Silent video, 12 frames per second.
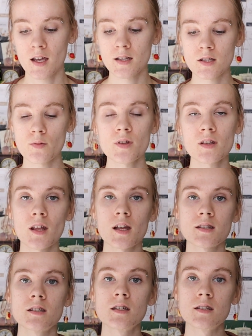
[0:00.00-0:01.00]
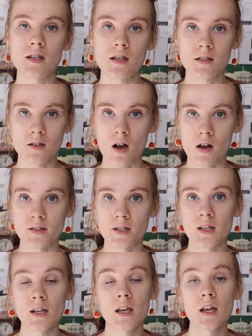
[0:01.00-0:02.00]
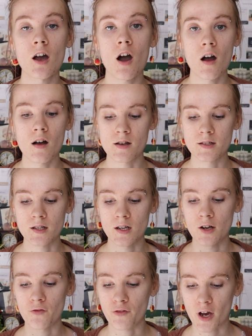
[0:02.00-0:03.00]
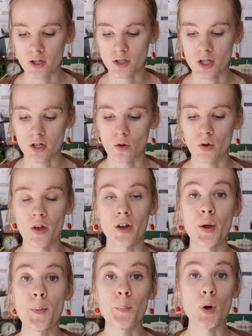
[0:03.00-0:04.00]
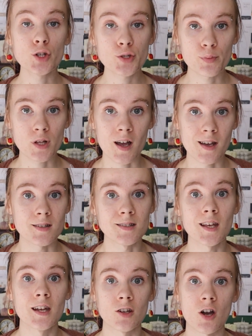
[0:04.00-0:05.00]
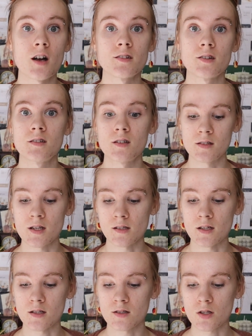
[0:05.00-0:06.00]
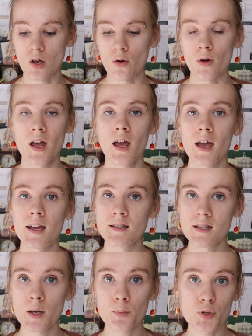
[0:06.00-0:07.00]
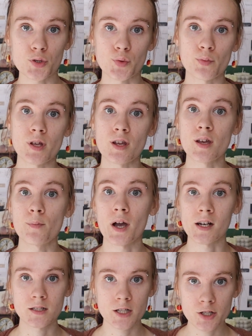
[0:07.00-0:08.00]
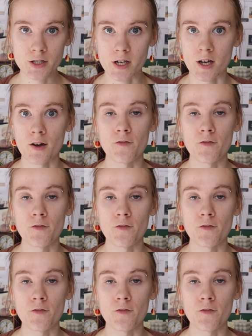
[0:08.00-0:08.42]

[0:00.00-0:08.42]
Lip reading: It's something that's disease causing. It can cause an infection and it multiplies and causes diseases. So examples would be bacteria,